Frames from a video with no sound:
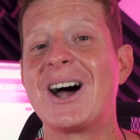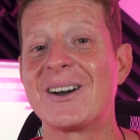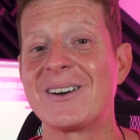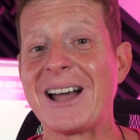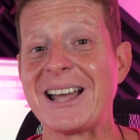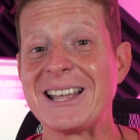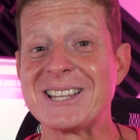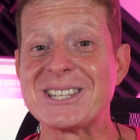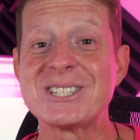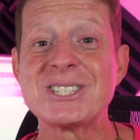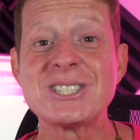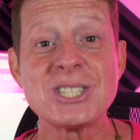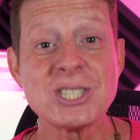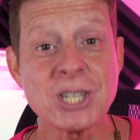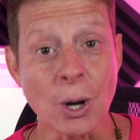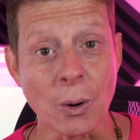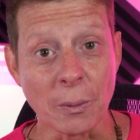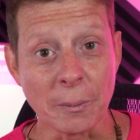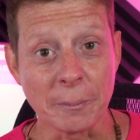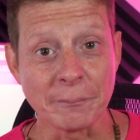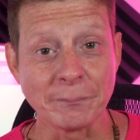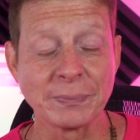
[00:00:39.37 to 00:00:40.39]
Alright,
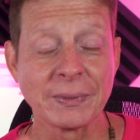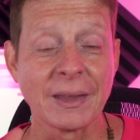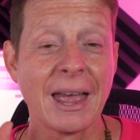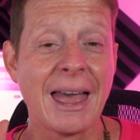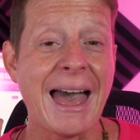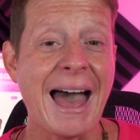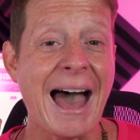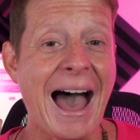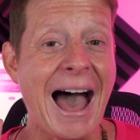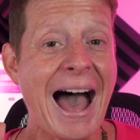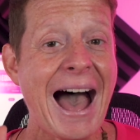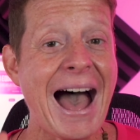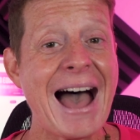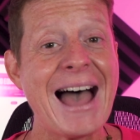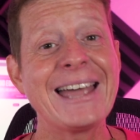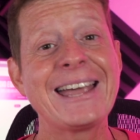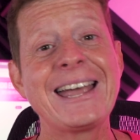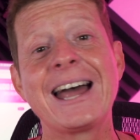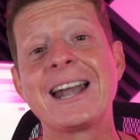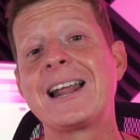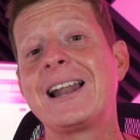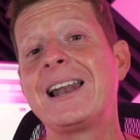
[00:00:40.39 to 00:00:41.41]
so I
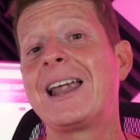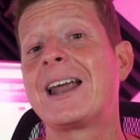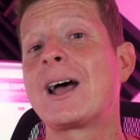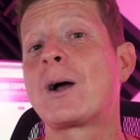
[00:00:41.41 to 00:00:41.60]
got a lot